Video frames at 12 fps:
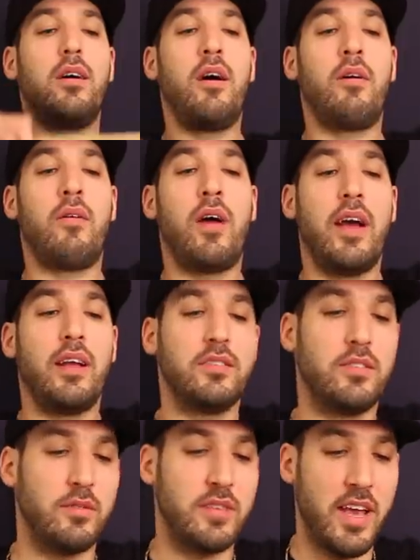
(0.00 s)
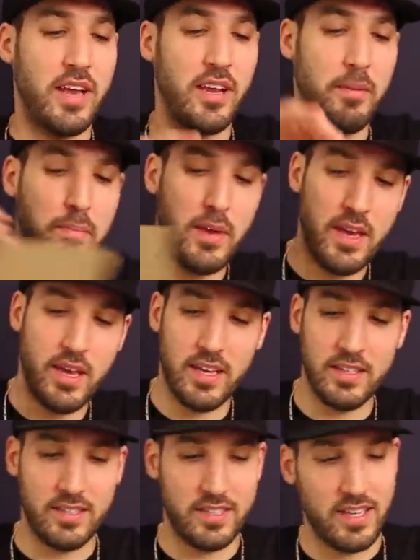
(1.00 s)
All right, so taking a peek
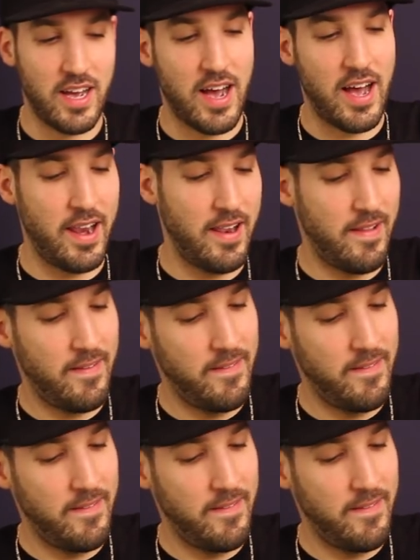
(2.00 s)
inside.